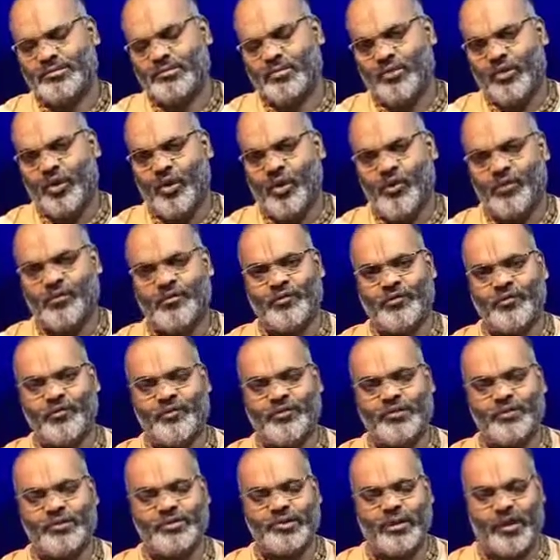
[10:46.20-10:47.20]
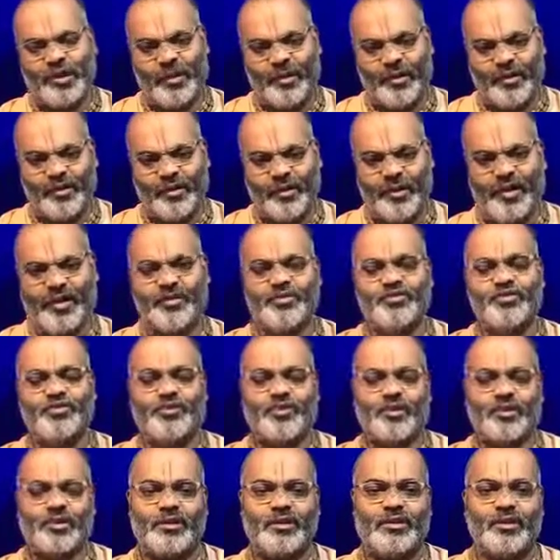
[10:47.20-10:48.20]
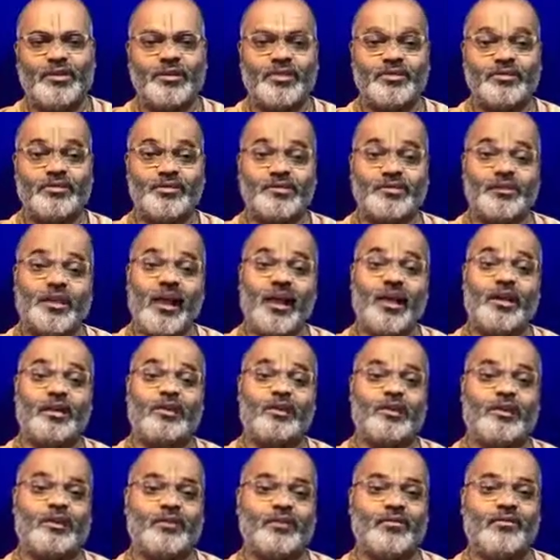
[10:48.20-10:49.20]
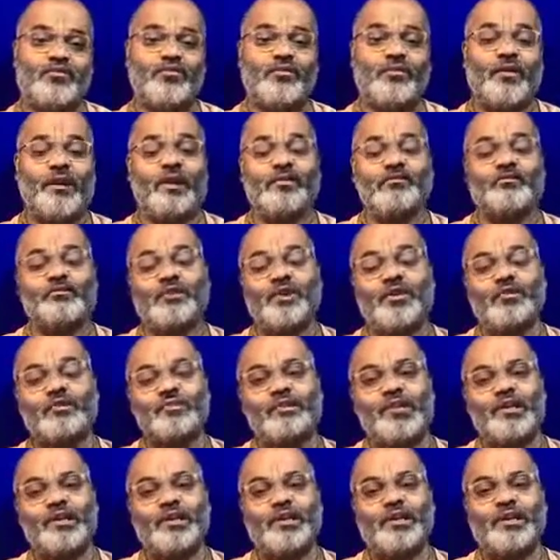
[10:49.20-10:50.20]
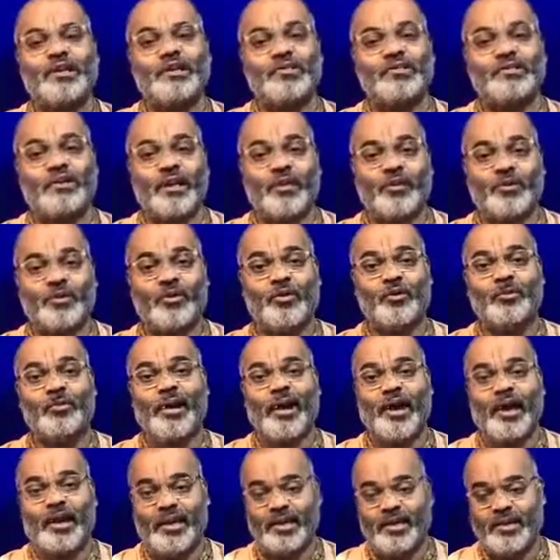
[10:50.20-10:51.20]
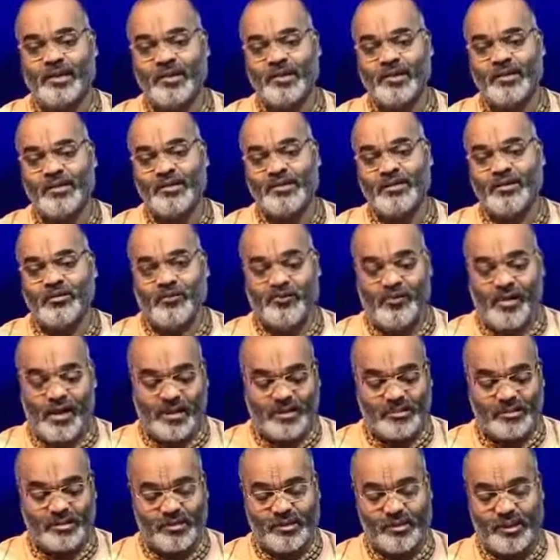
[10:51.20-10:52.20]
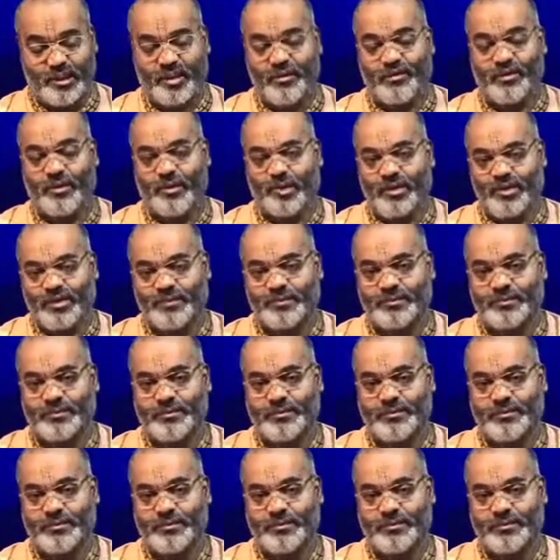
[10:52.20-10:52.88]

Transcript: of the literature started 5000 years ago by Vyasadeva.